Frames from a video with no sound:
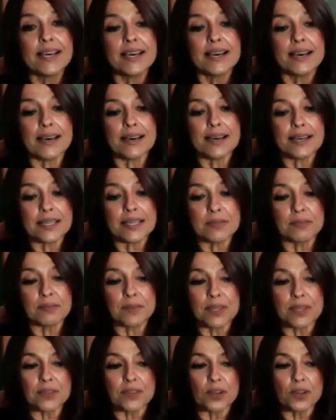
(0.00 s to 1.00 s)

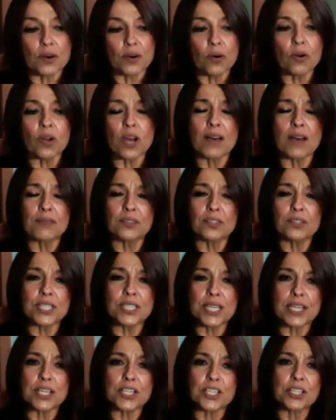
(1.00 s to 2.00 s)
The whole
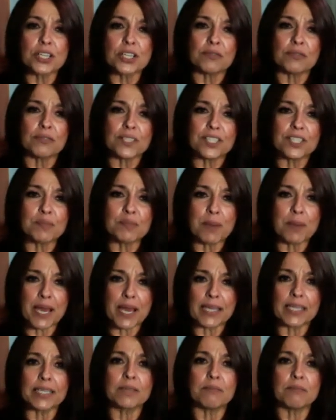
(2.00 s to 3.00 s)
conversation of
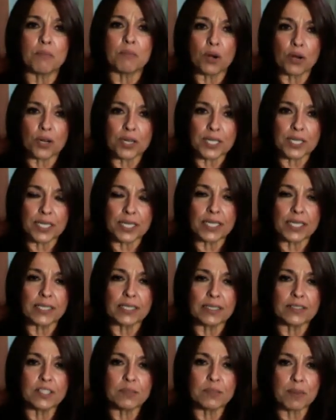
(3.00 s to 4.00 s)
Hispanic marketing and
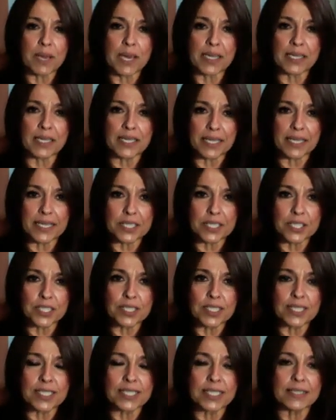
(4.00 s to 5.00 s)
Hispanic
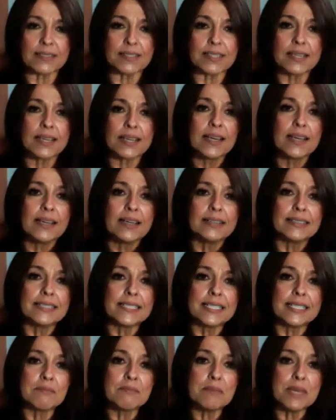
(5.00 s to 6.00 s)
agencies,
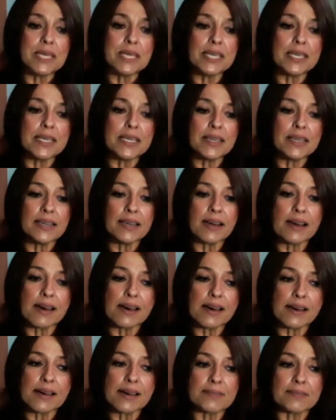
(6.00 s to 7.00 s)
to me,
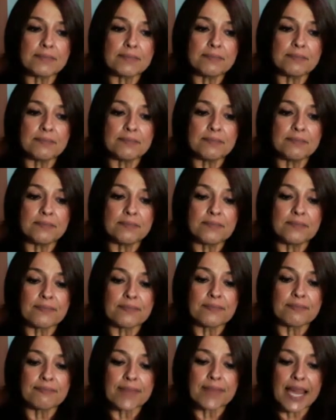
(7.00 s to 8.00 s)

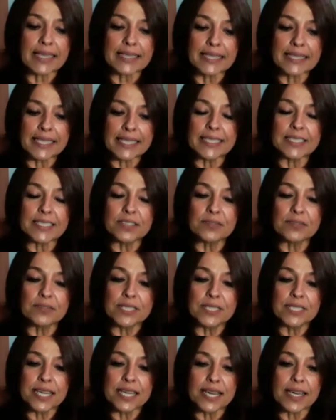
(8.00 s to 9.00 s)
at the end of the
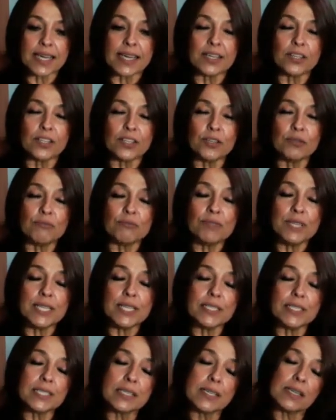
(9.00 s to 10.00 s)
day, you
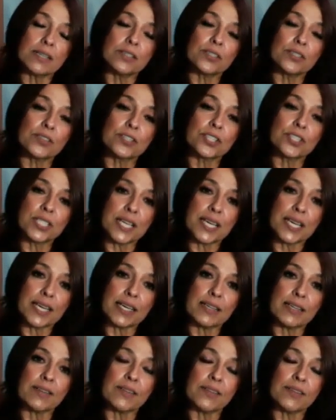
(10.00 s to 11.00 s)
need to
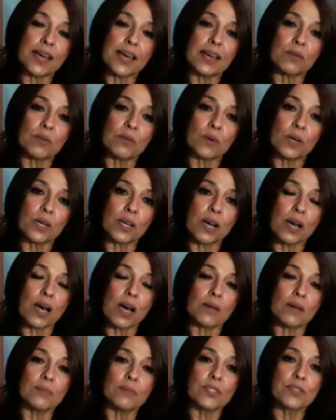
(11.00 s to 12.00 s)
understand that what
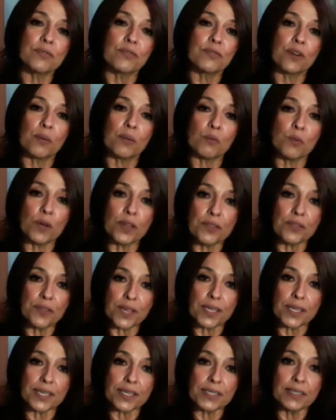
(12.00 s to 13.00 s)
comes from
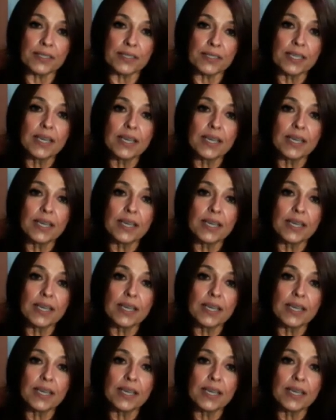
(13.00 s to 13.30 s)
within